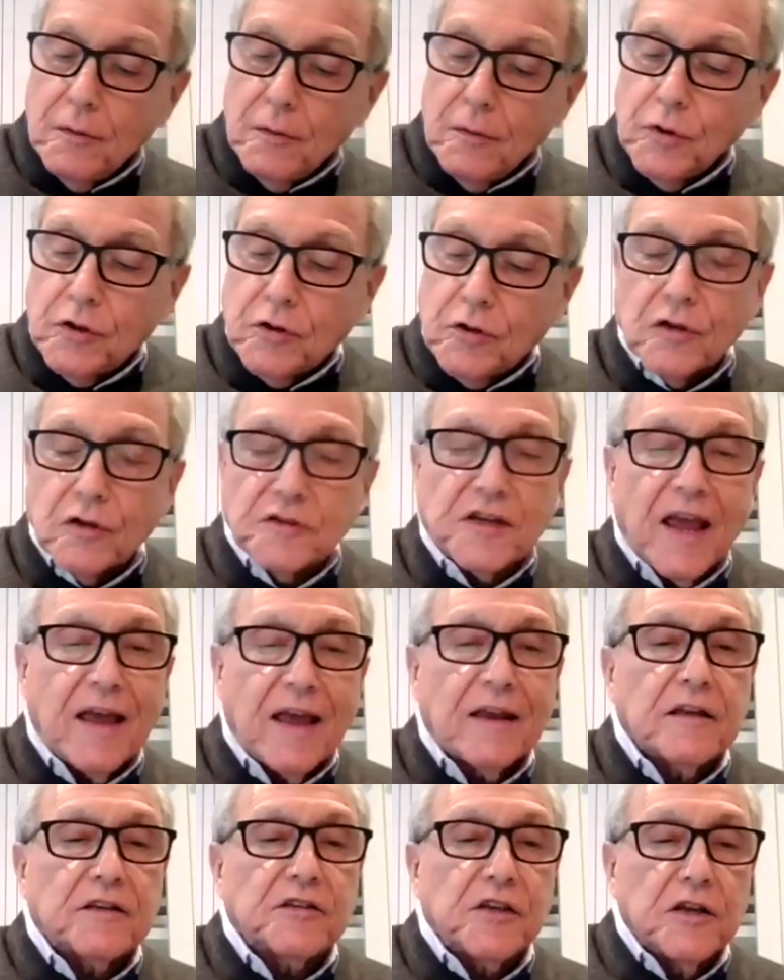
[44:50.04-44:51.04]
because
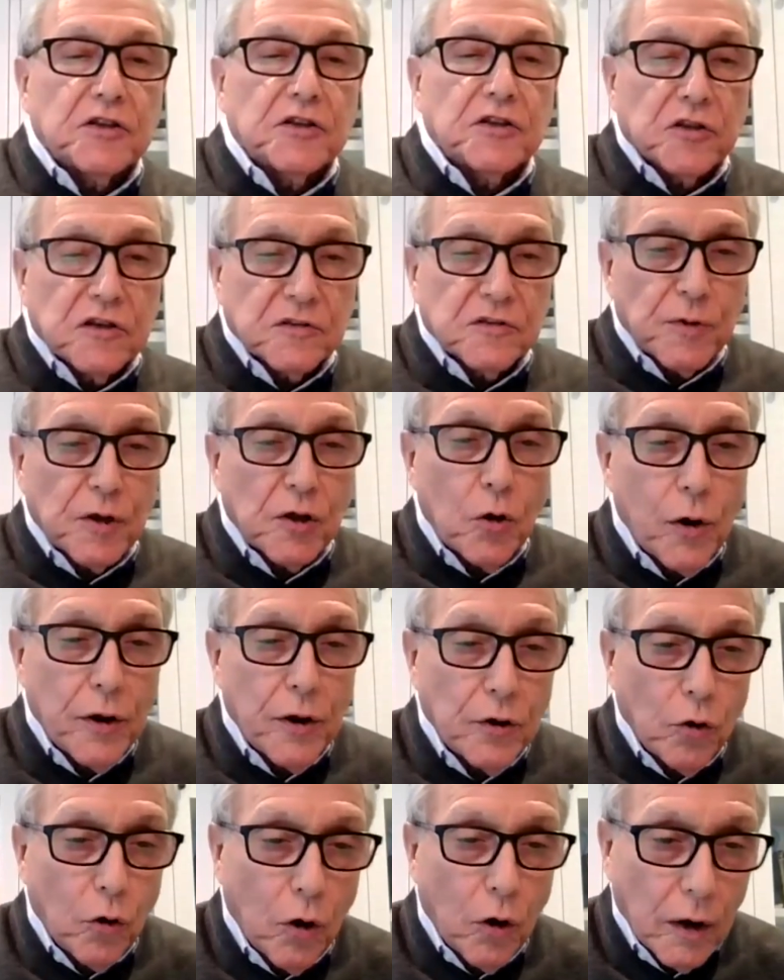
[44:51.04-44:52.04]
annexation has been
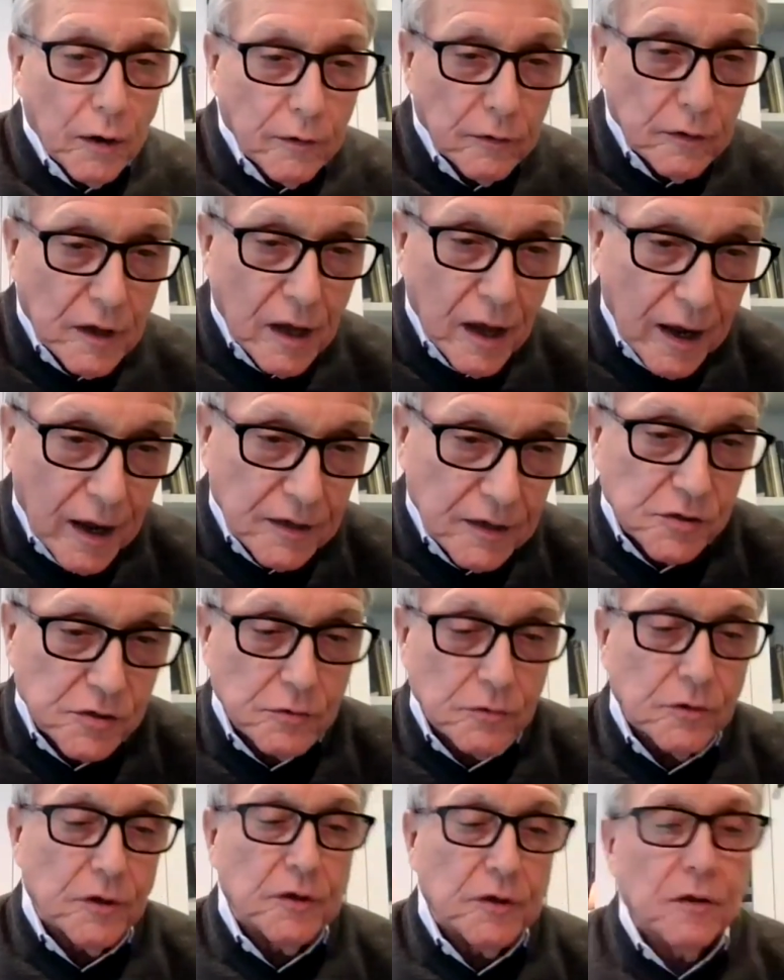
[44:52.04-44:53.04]
going on
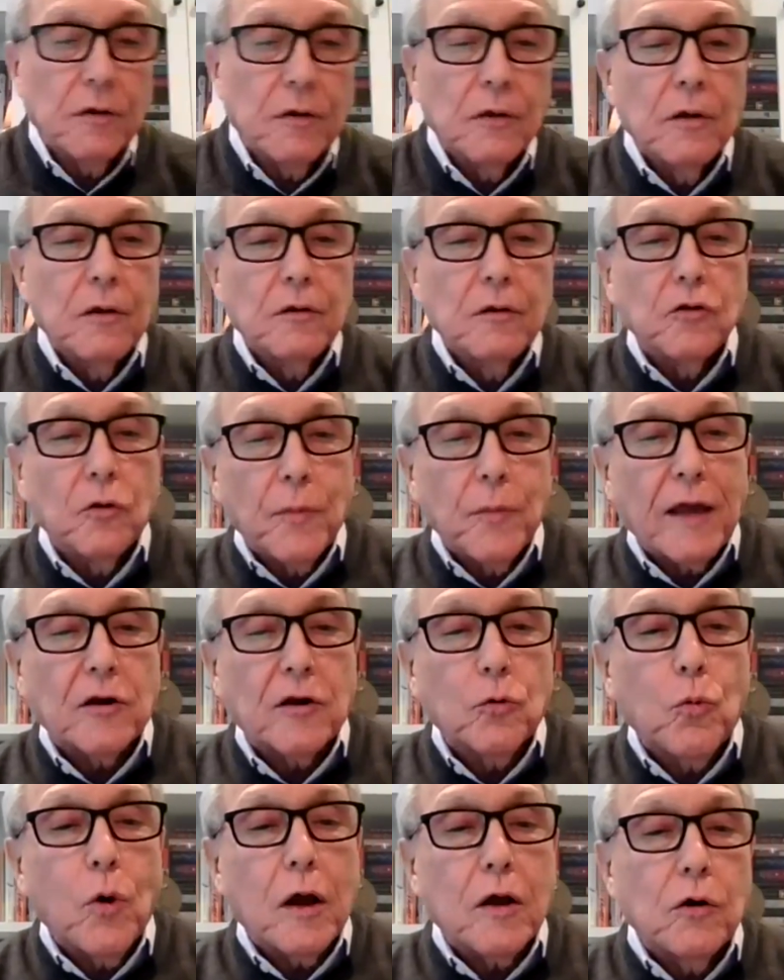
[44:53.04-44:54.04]
constantly, no
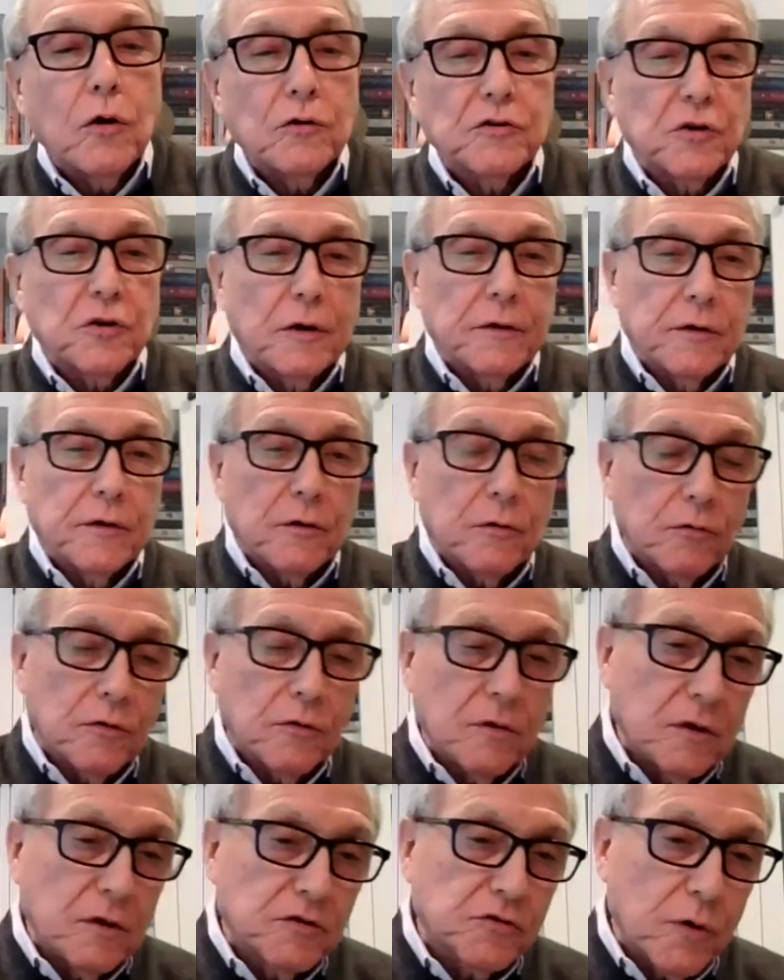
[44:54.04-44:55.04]
matter what goes on here,
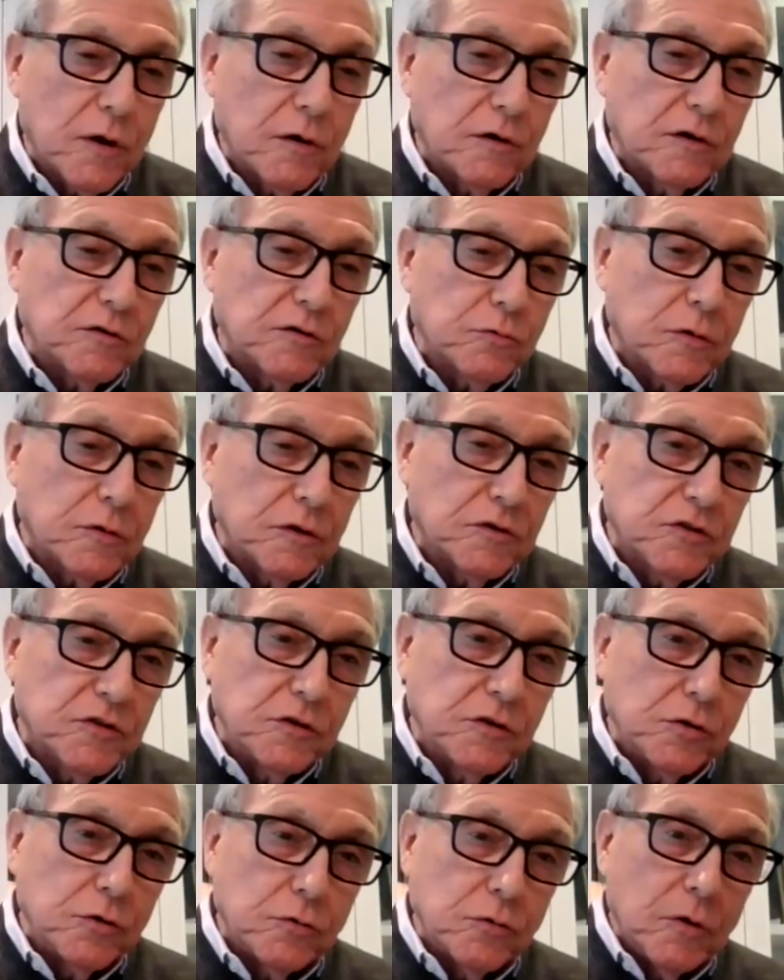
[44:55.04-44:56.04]
the Israelis will
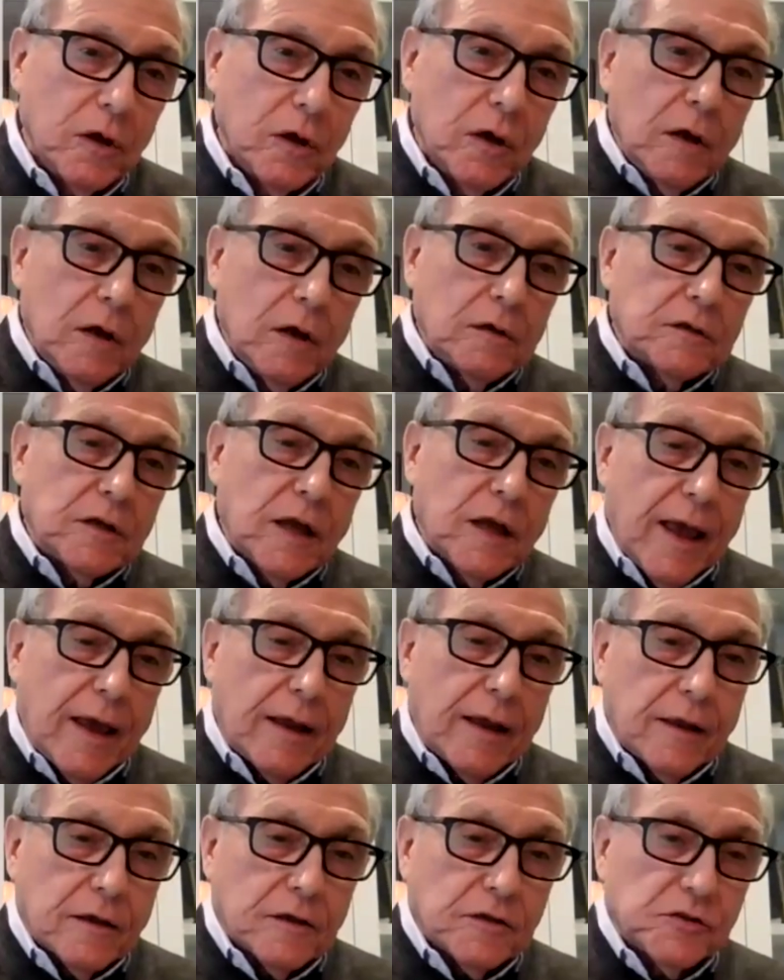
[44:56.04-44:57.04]
continue to
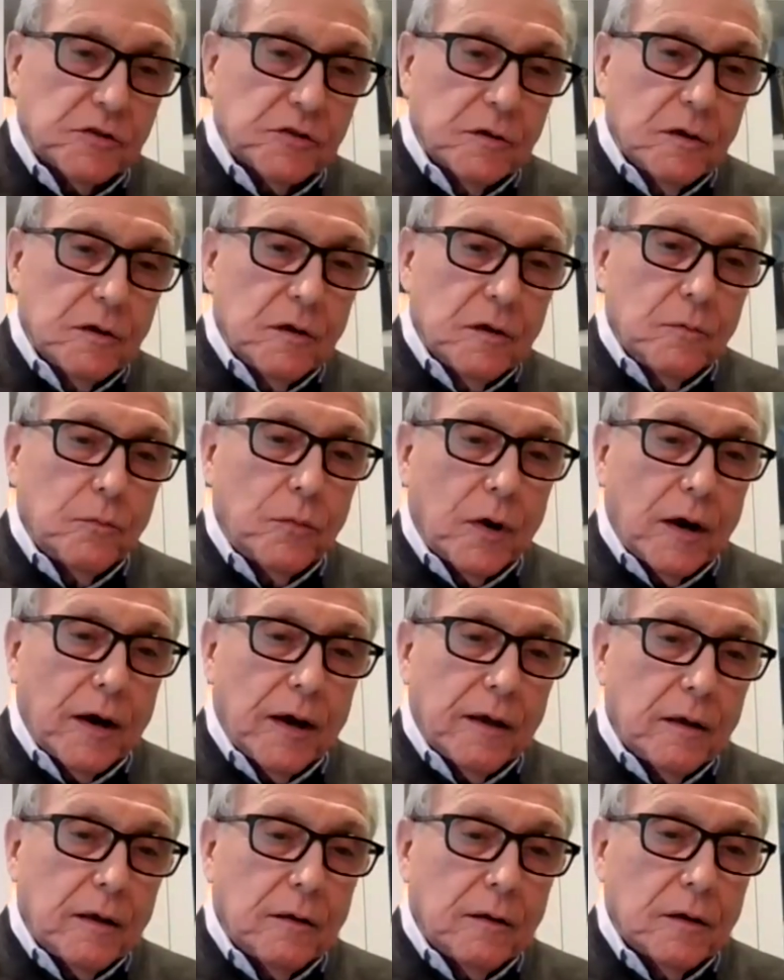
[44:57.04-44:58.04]
annex
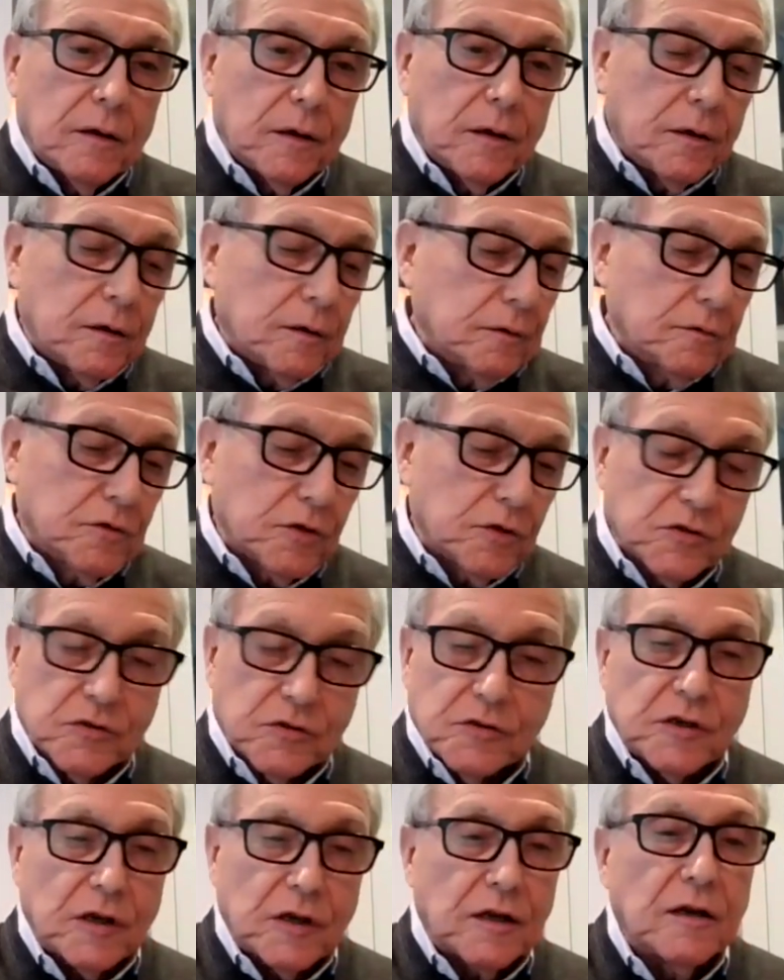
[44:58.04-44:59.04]
by
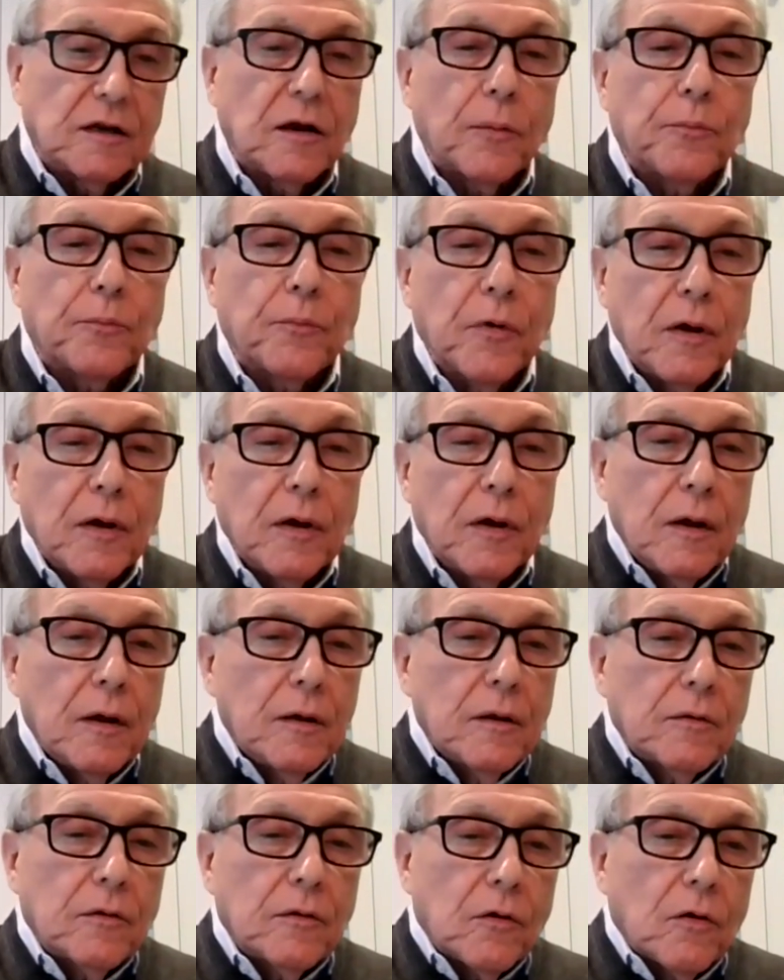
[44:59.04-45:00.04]
just setting up
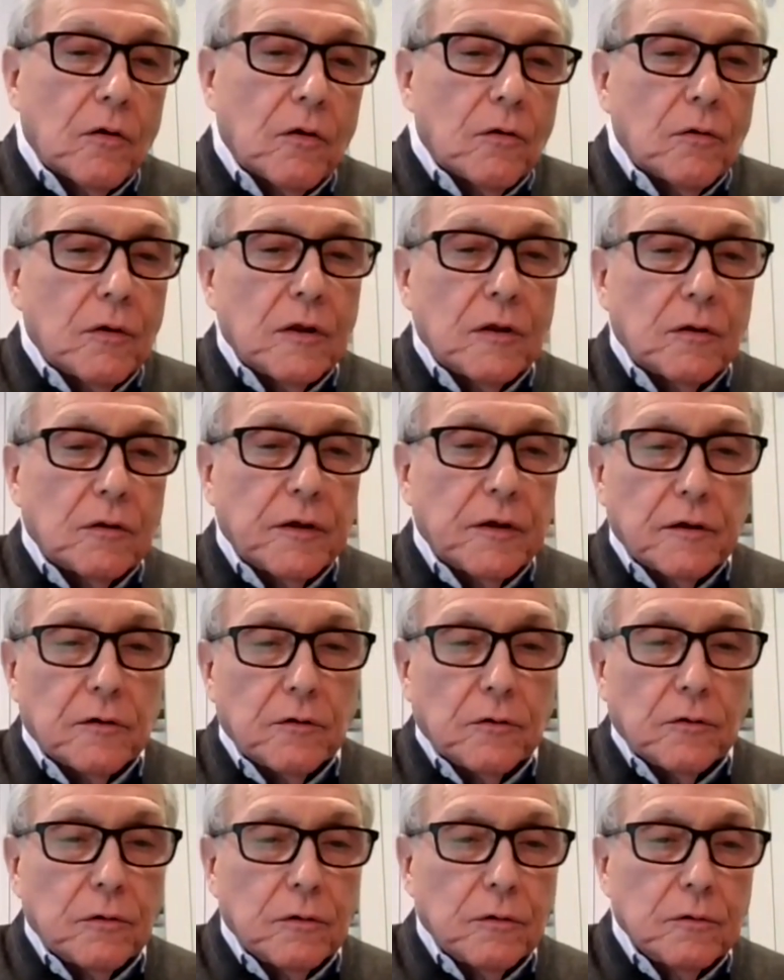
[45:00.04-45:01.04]
their
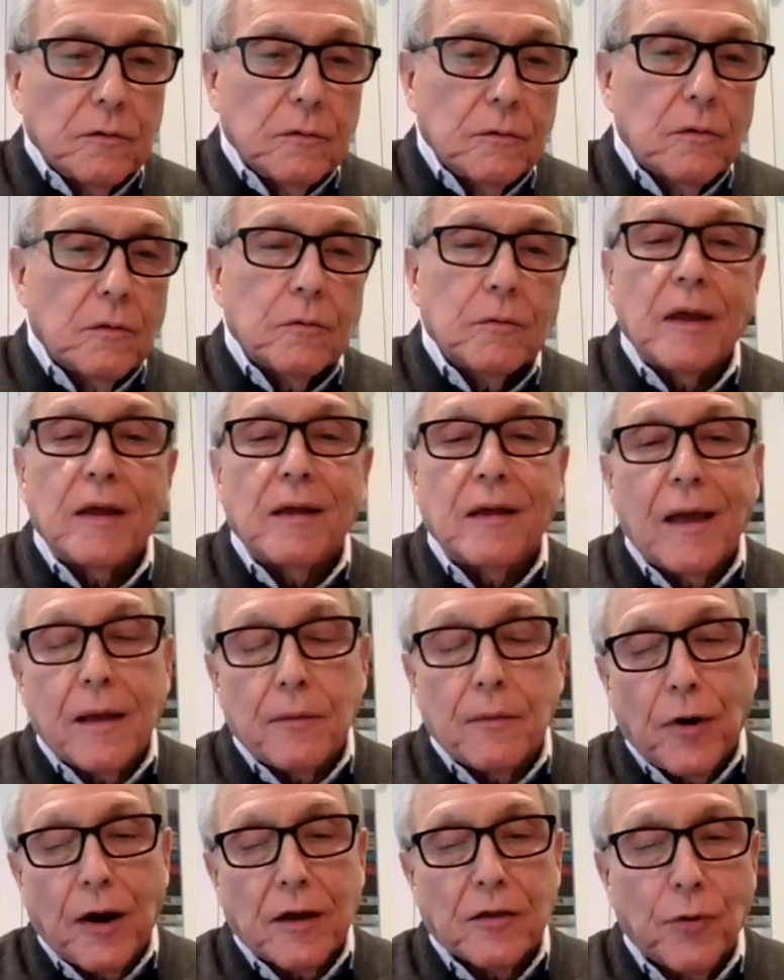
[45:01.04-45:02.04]
illegal.
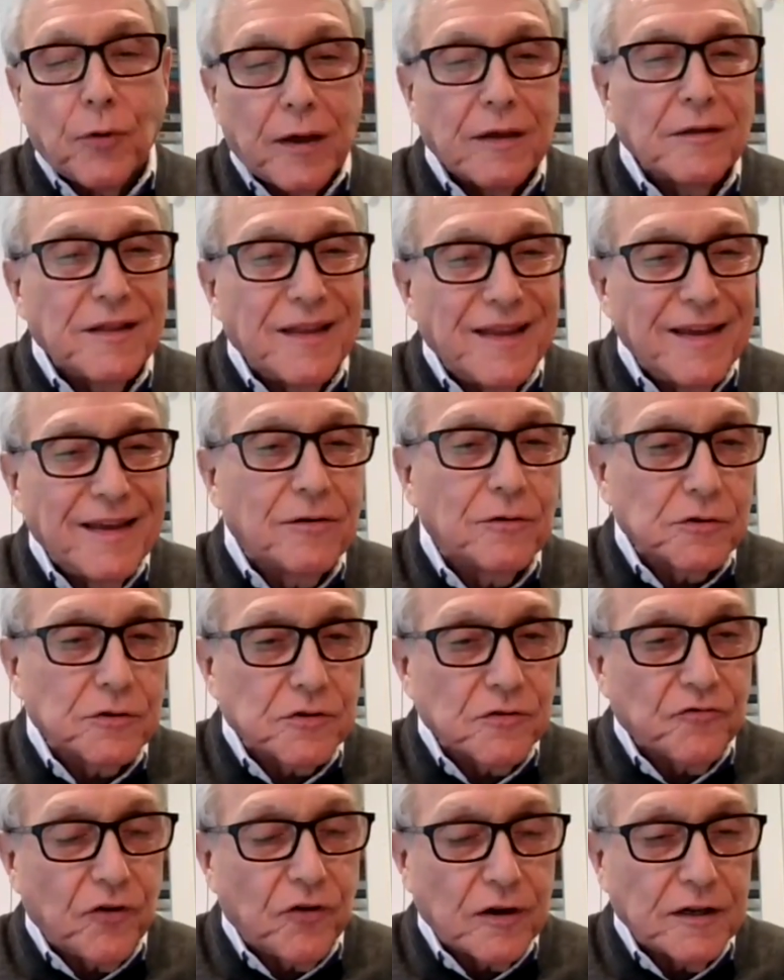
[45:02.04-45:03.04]
And by the way, illegal
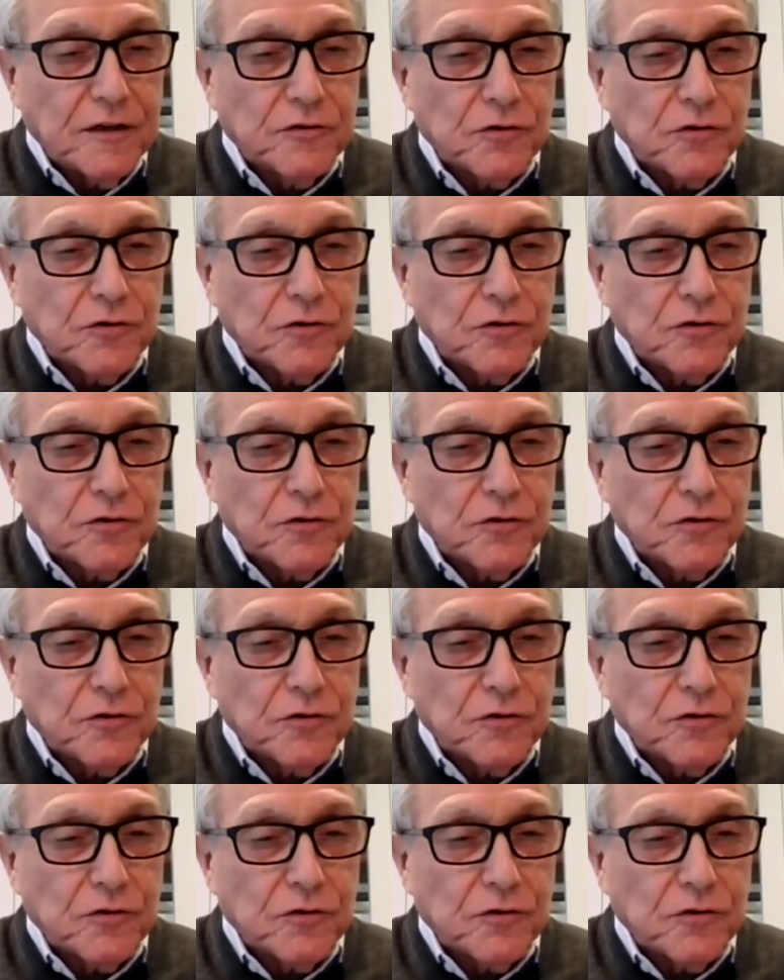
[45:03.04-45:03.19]
is a funny